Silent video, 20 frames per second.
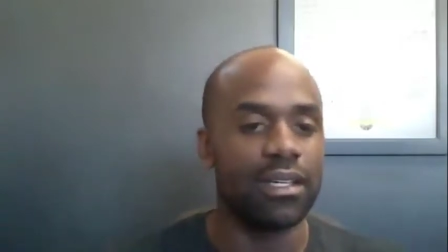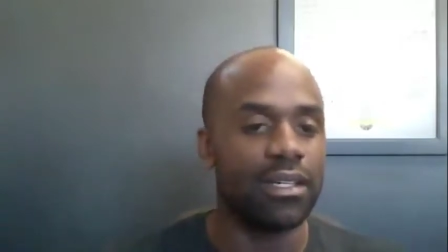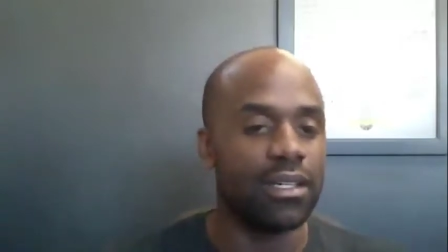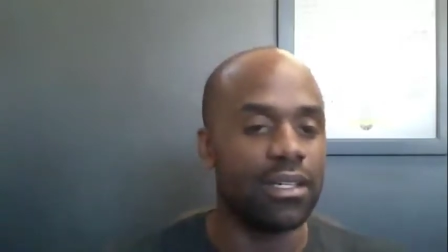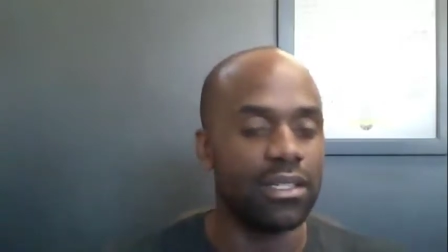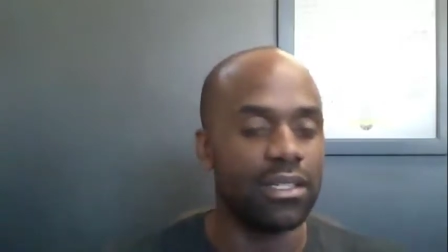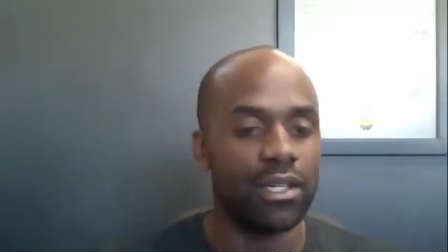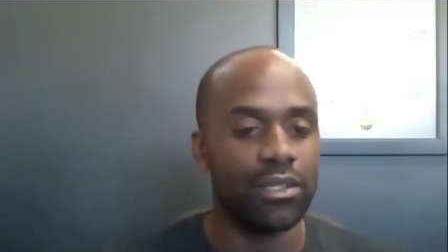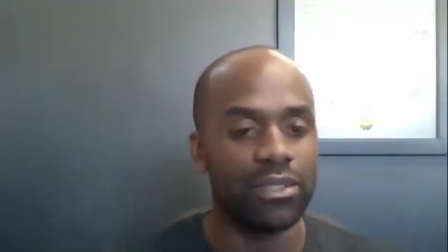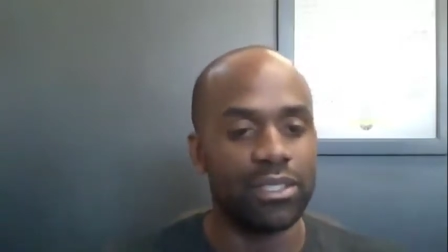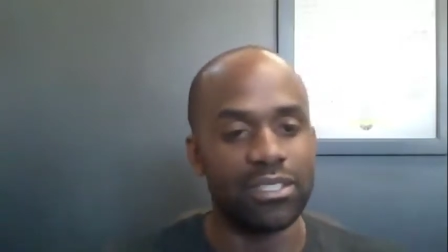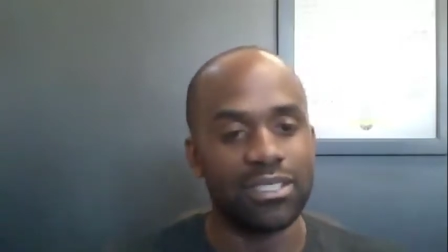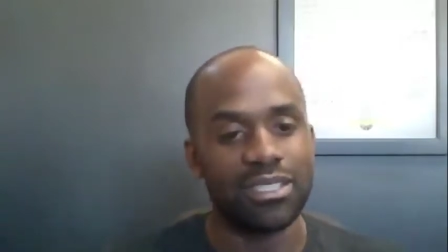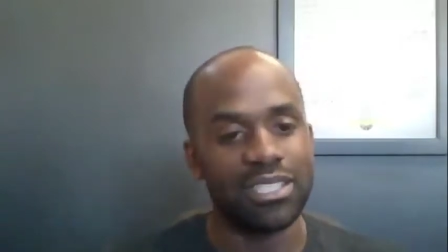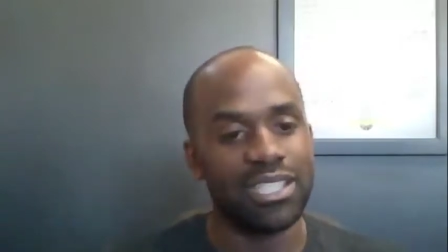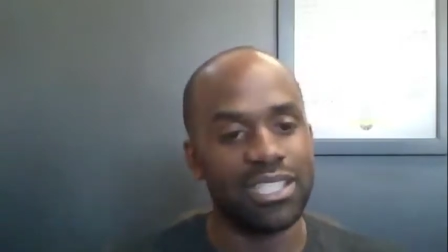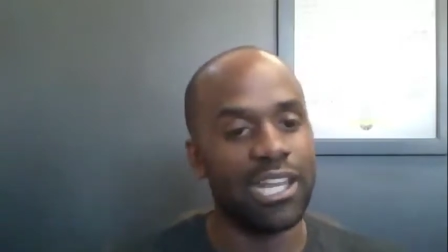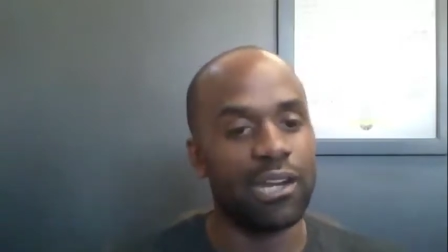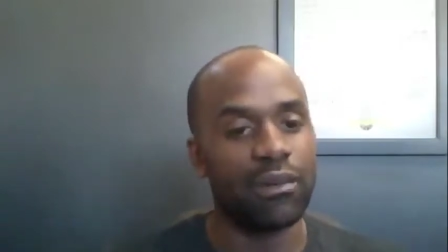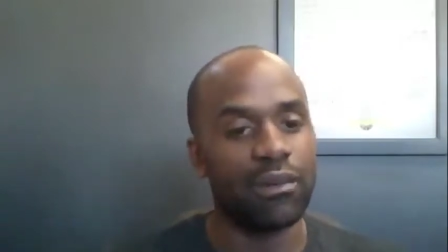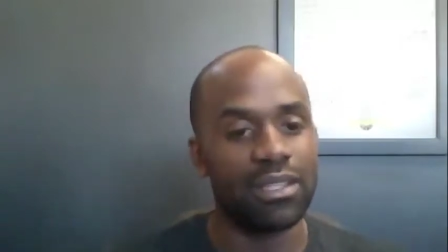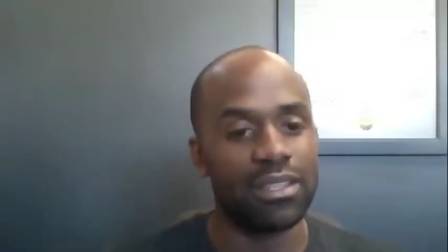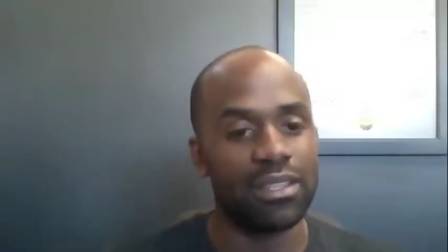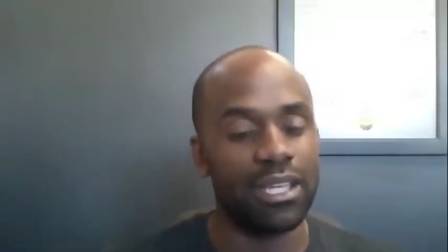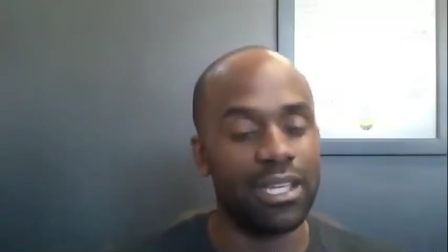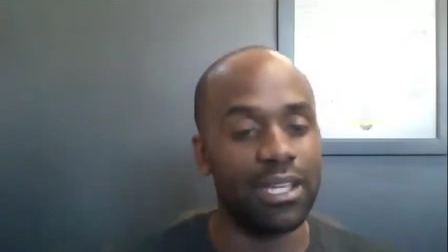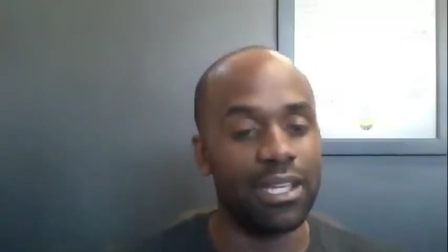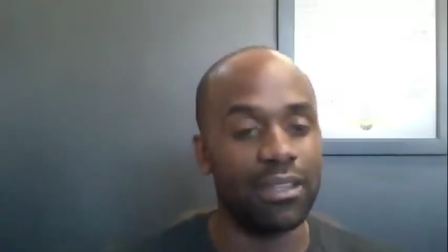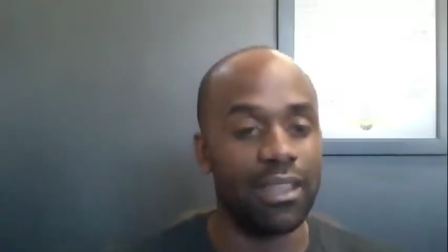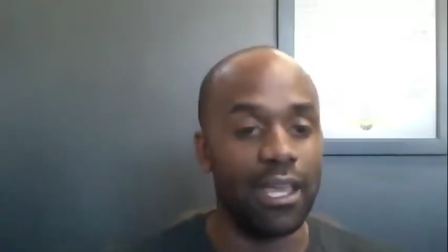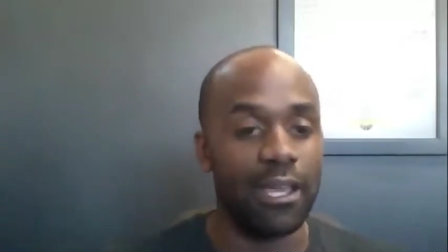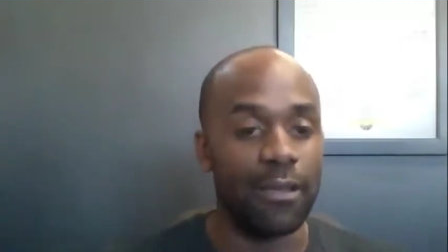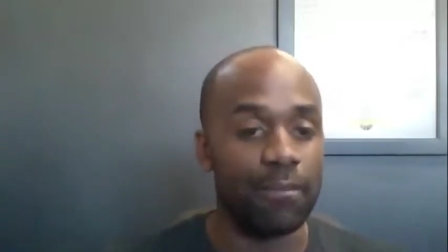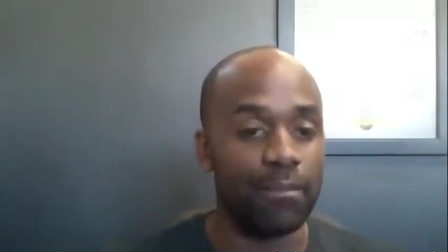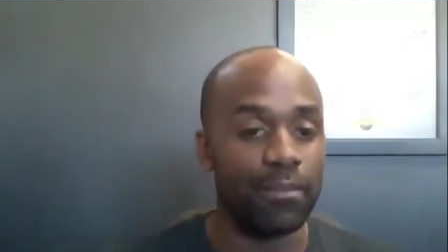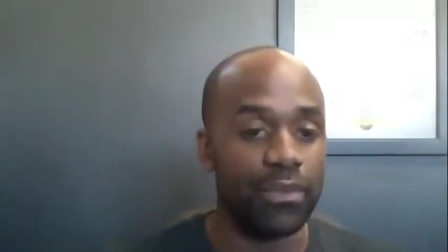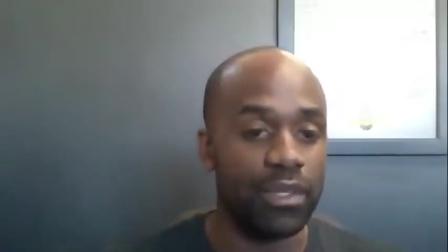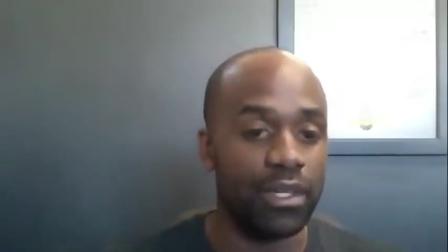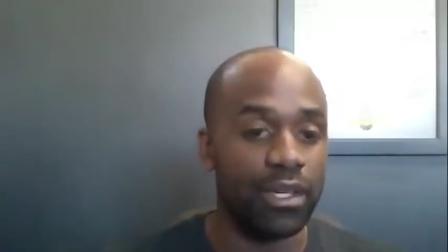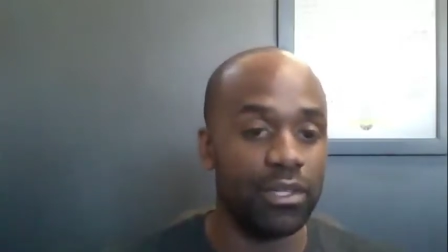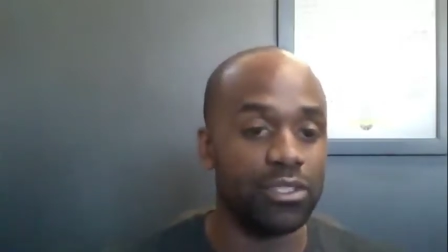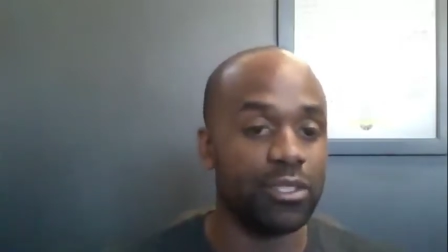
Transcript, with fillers: you know, this scary thing that, you know,